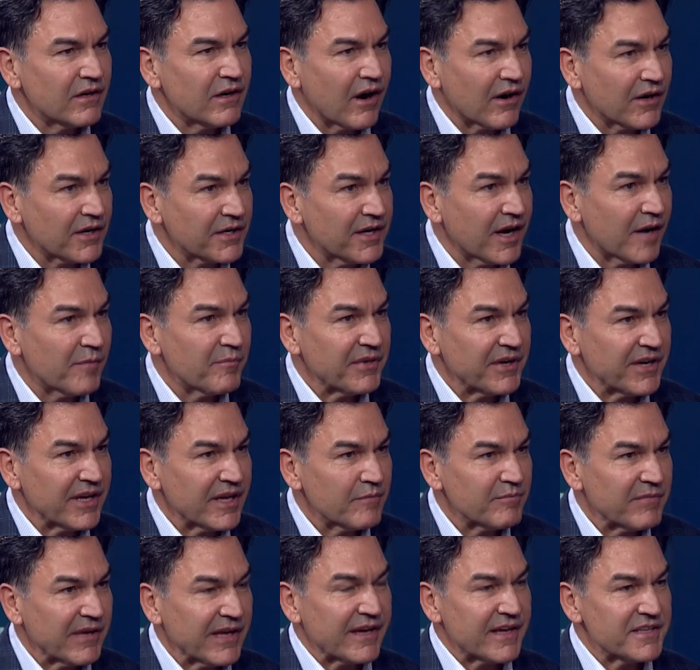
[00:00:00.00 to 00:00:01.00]
our company,
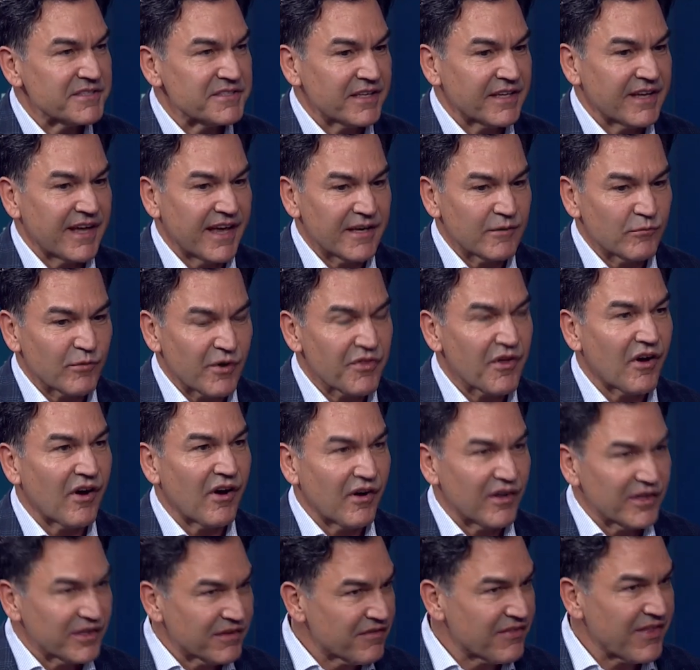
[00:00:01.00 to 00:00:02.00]
because again, with
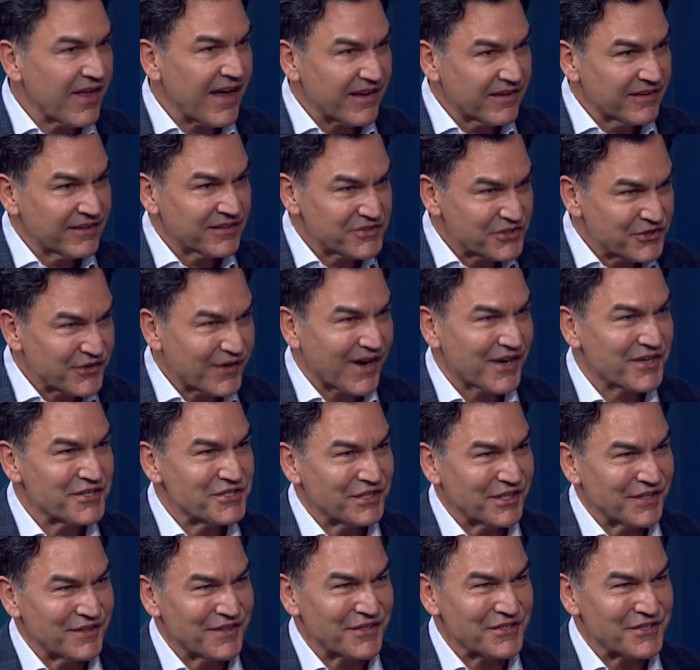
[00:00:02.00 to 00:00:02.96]
all of that construction,